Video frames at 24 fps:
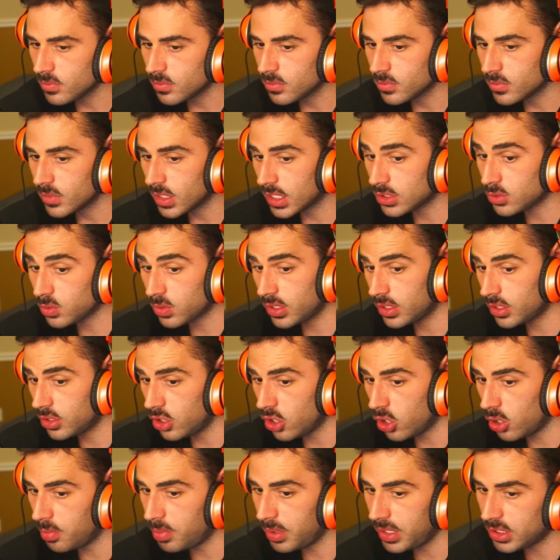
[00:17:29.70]
That's what
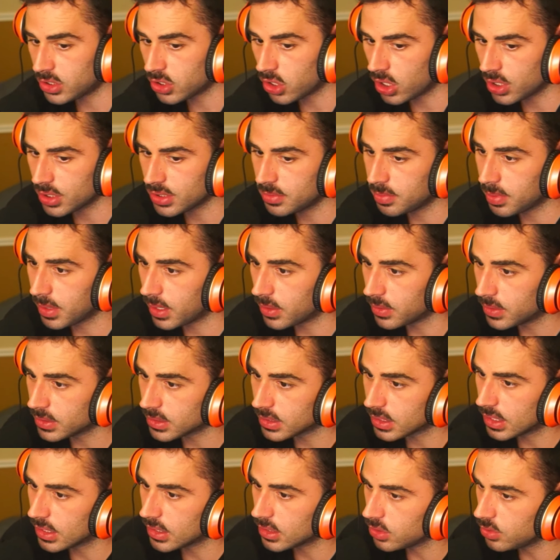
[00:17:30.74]
nobody talks about. Is
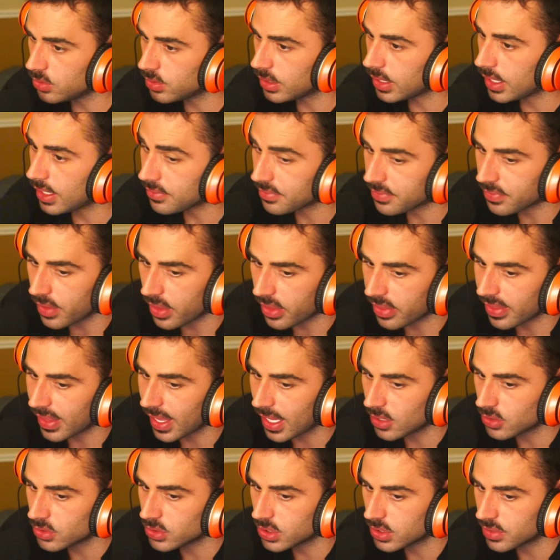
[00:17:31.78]
like you can have a
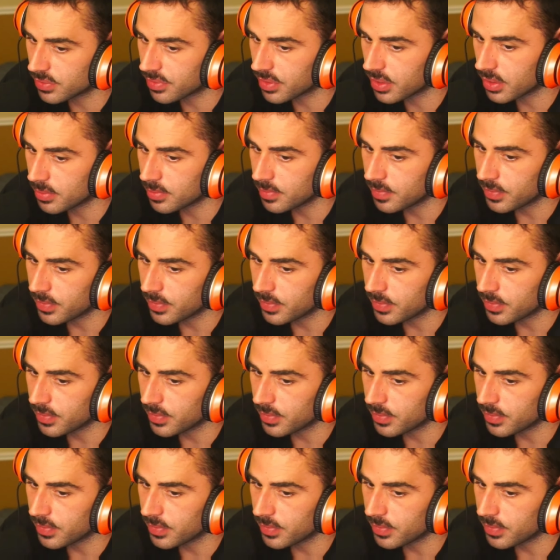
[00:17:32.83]
thousand of them.